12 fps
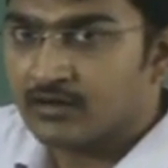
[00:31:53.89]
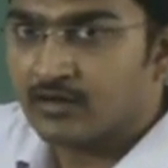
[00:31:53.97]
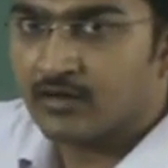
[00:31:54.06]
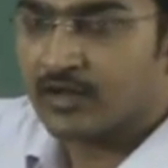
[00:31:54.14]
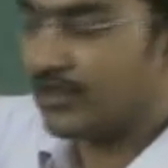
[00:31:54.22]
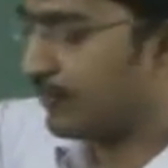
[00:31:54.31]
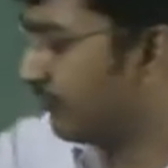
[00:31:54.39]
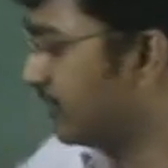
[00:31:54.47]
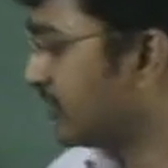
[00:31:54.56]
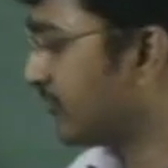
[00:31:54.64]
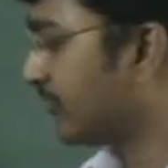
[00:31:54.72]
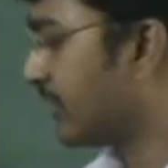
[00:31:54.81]
okay,
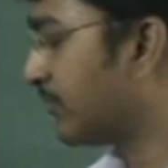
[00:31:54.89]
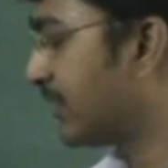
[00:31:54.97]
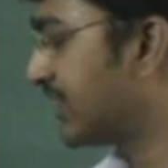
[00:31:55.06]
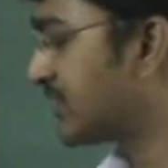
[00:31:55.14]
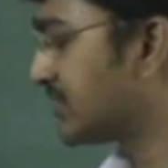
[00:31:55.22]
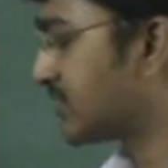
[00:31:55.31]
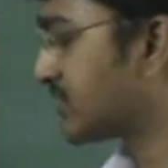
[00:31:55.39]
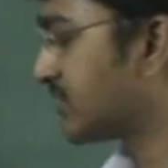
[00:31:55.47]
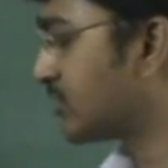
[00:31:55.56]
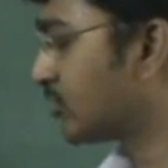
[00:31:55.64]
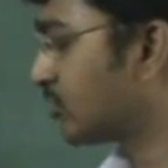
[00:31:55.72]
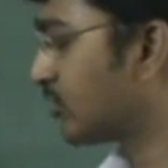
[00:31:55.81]
with 1.6
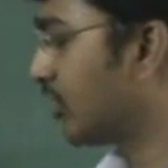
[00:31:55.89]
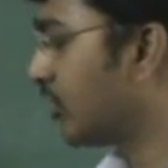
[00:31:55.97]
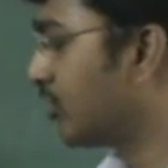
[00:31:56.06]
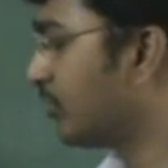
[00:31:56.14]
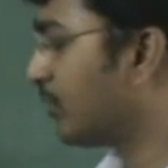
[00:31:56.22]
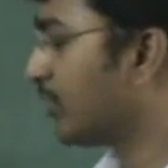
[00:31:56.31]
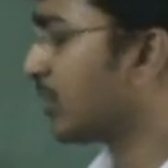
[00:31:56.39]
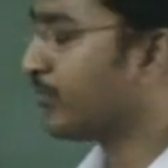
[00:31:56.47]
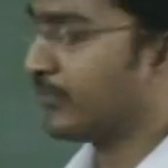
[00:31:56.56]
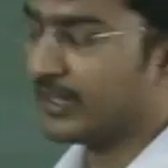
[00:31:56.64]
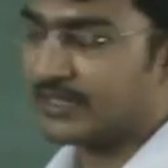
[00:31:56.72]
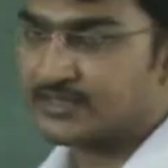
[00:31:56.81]
into 10 to the power of
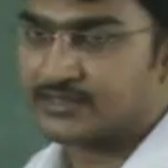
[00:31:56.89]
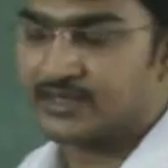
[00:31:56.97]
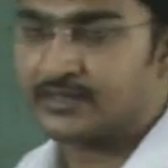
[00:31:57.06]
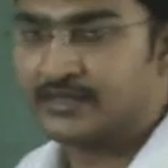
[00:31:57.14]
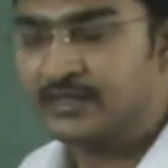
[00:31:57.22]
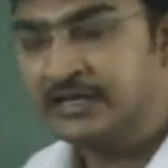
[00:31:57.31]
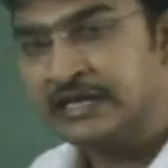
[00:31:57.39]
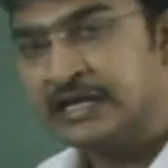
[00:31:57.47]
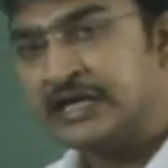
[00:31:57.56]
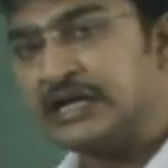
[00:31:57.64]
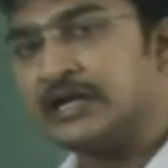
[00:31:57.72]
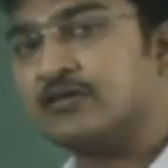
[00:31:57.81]
minus
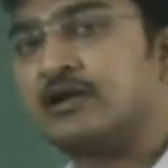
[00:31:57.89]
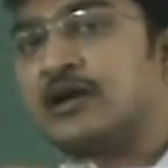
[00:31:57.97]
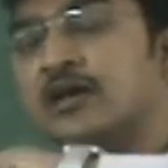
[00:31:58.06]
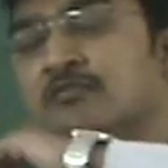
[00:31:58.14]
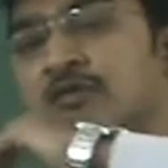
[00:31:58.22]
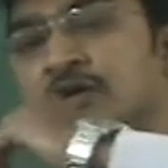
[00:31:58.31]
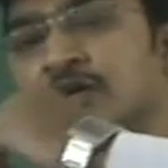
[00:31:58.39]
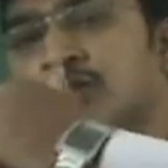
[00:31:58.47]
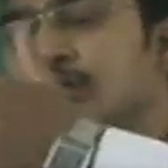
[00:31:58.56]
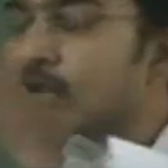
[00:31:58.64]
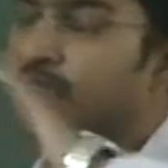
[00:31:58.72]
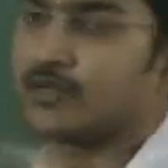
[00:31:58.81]
19, it will convert
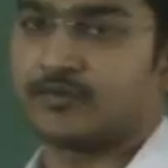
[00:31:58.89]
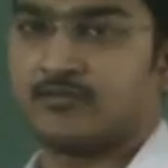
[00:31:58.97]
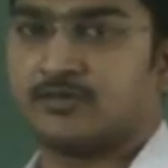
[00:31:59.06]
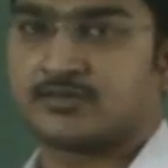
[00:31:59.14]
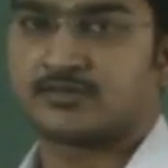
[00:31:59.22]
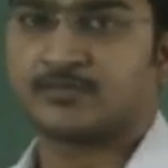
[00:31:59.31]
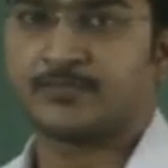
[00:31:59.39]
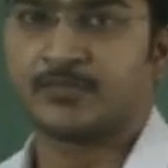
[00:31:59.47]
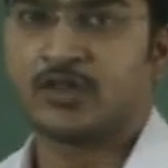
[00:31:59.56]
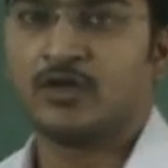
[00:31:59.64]
into electron volts.